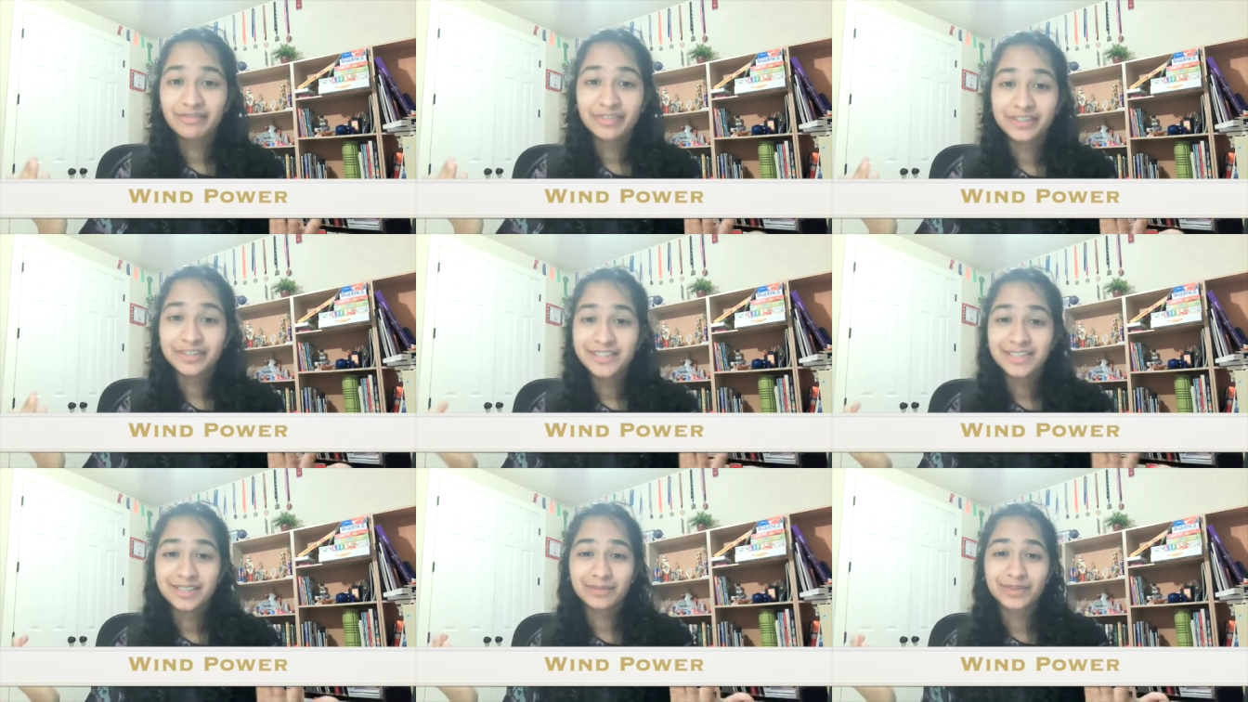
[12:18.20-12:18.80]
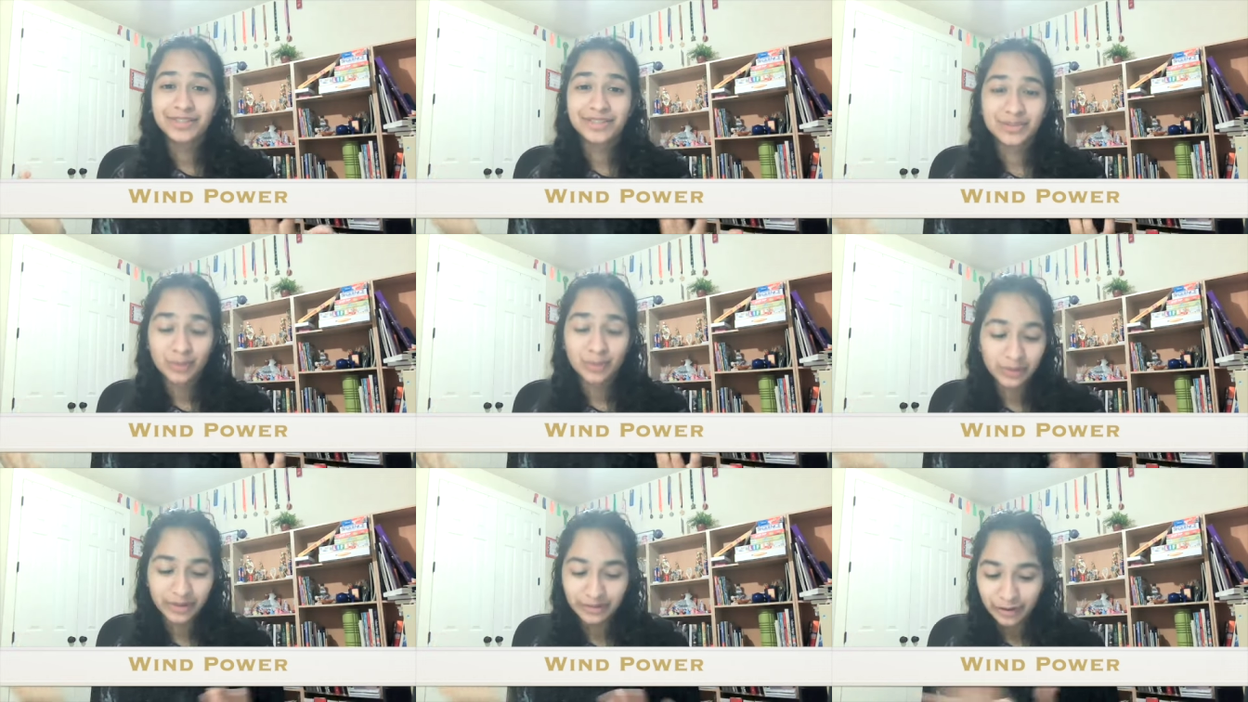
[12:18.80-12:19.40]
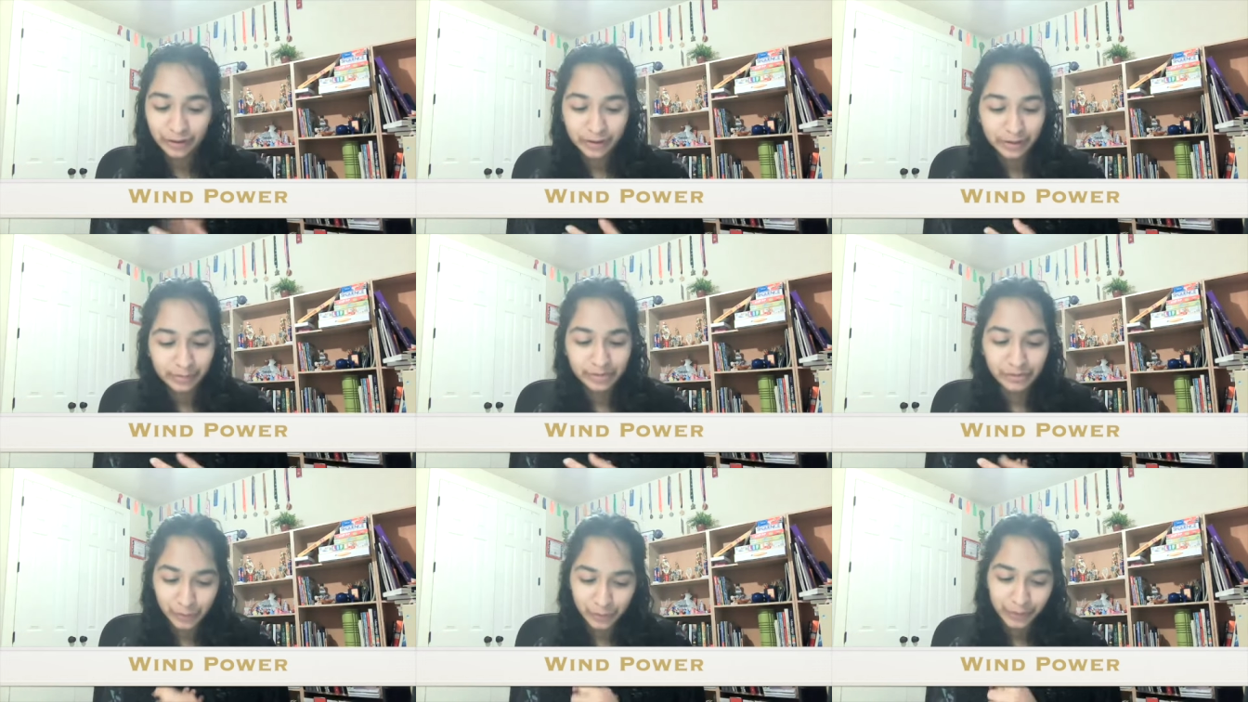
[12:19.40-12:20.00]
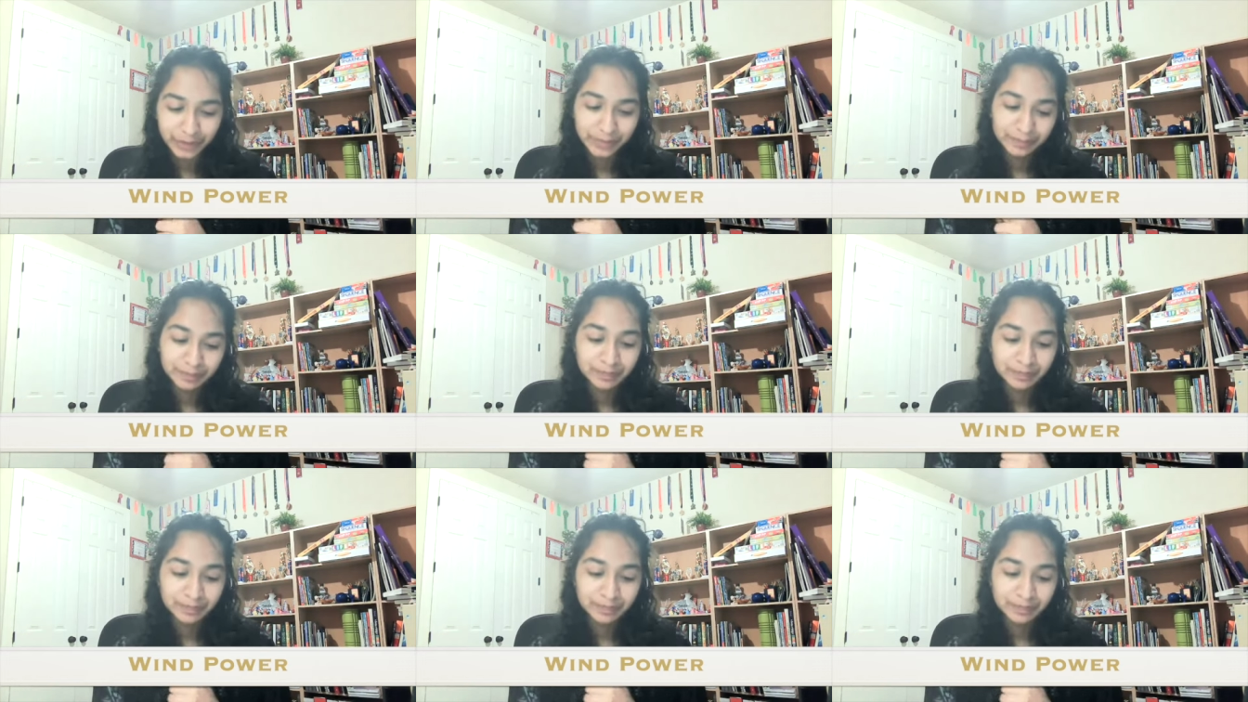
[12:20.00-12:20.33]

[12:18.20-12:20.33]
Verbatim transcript: very similar to what we've heard before,